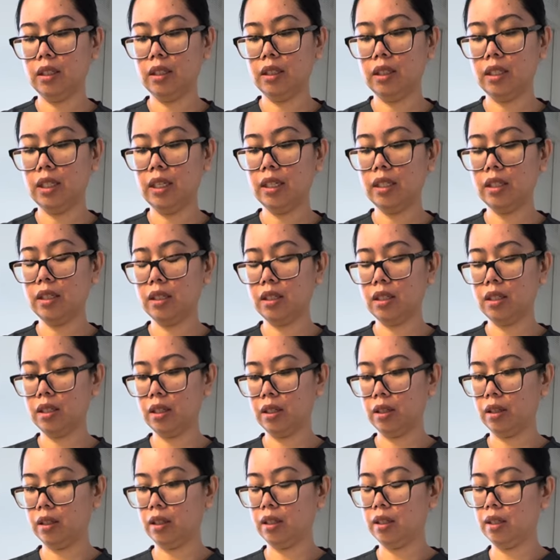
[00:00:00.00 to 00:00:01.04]
Take this
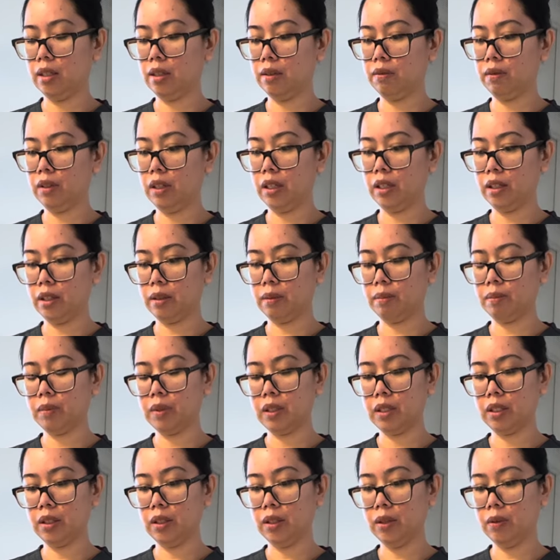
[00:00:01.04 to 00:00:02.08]
sterile glove here.
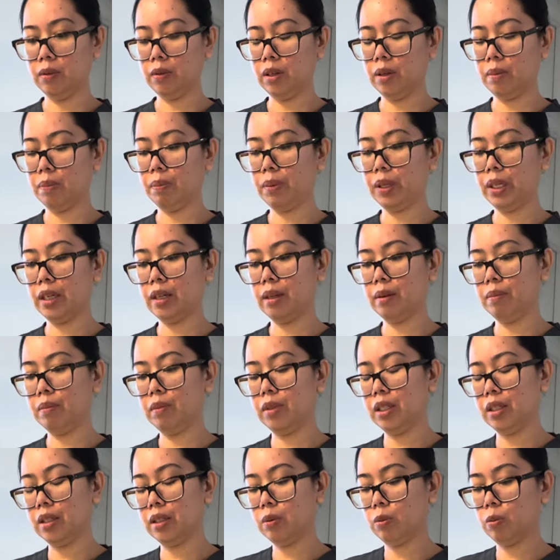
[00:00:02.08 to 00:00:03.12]
You want to pick up
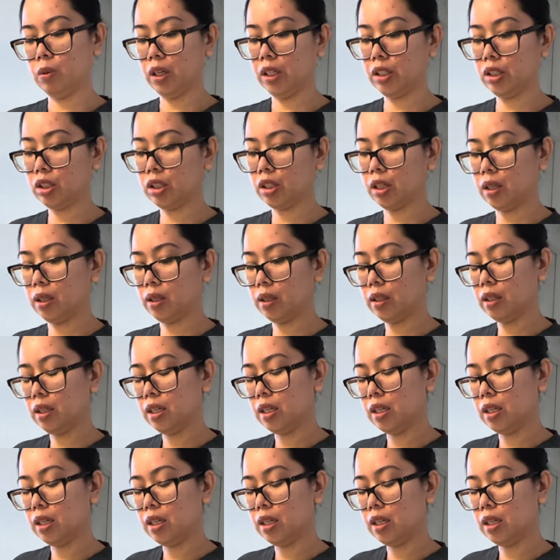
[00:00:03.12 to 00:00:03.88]
this white chalk